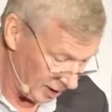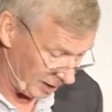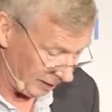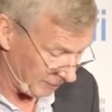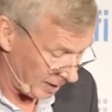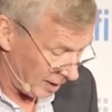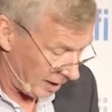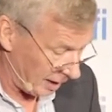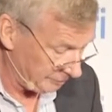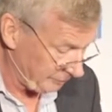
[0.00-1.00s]

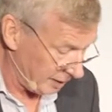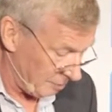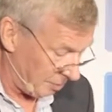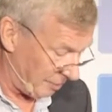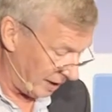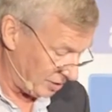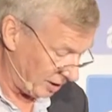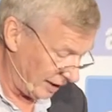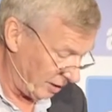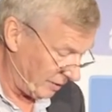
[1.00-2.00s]
Anyway, but
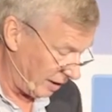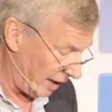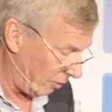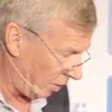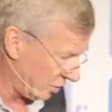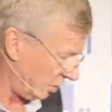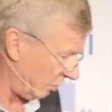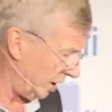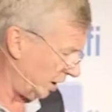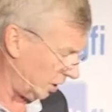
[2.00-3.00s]
basically, that was the
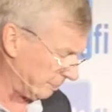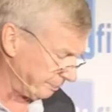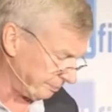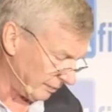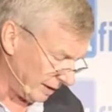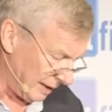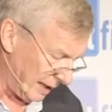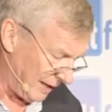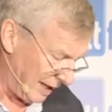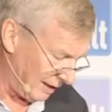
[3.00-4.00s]
world.
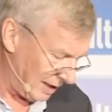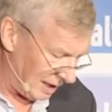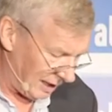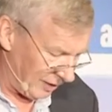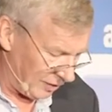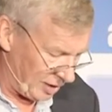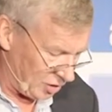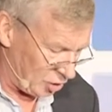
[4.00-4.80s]
And then these